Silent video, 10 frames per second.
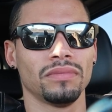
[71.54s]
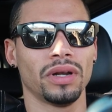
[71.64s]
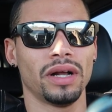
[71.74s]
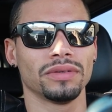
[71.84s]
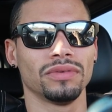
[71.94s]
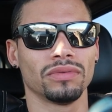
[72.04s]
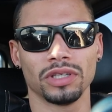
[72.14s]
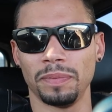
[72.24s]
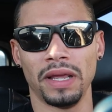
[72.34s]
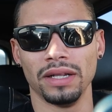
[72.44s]
what else?
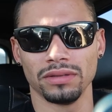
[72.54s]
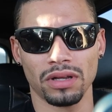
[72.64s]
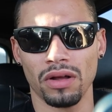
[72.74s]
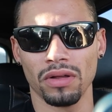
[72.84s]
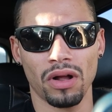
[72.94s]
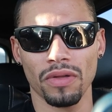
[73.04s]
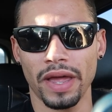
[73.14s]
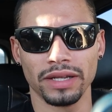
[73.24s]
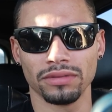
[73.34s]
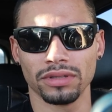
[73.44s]
Wrist pins, all, all
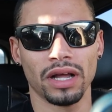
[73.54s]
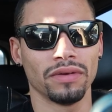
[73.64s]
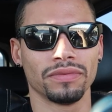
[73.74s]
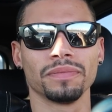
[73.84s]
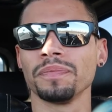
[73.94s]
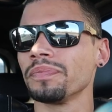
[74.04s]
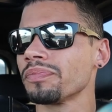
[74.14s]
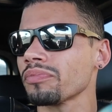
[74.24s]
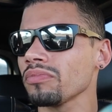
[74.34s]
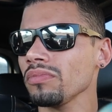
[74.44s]
that stuff.
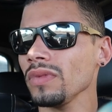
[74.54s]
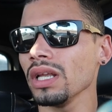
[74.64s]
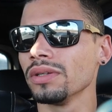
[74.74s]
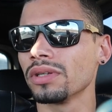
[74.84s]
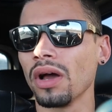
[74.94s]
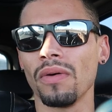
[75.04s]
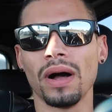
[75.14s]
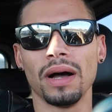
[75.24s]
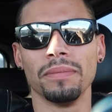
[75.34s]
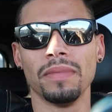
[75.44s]
So
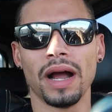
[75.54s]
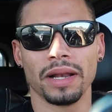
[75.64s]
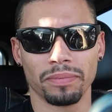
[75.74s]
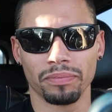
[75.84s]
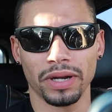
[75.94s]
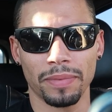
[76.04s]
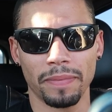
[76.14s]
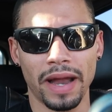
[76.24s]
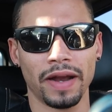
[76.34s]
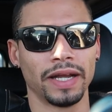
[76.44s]
uh, I had to bring up the
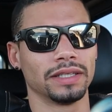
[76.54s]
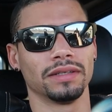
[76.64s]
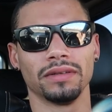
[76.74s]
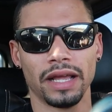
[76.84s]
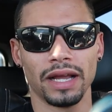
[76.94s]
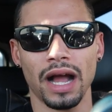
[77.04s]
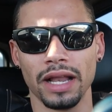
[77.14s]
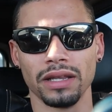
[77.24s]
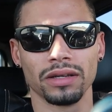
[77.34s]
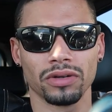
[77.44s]
bearings. They
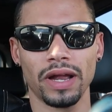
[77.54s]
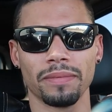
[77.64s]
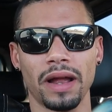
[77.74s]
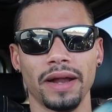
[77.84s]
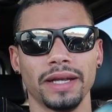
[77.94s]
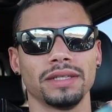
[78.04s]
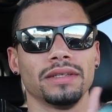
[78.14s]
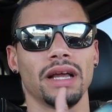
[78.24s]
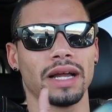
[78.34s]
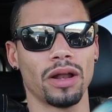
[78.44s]
got crank
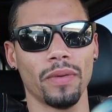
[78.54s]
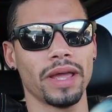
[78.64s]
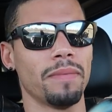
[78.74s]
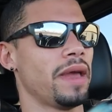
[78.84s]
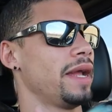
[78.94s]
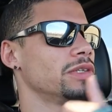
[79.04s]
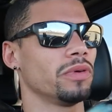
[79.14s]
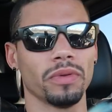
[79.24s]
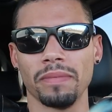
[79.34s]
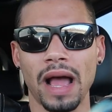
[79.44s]
bearings. I got OEM mains,
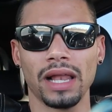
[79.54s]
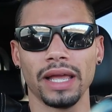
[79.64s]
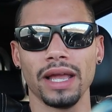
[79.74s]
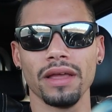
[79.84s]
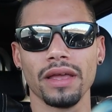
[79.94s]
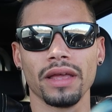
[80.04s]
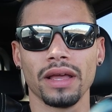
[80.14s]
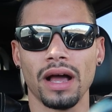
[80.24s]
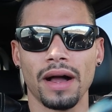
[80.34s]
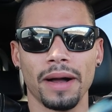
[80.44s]
went with Mahle,
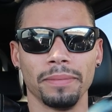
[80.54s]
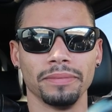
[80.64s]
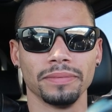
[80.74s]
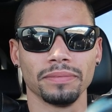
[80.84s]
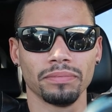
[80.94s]
um,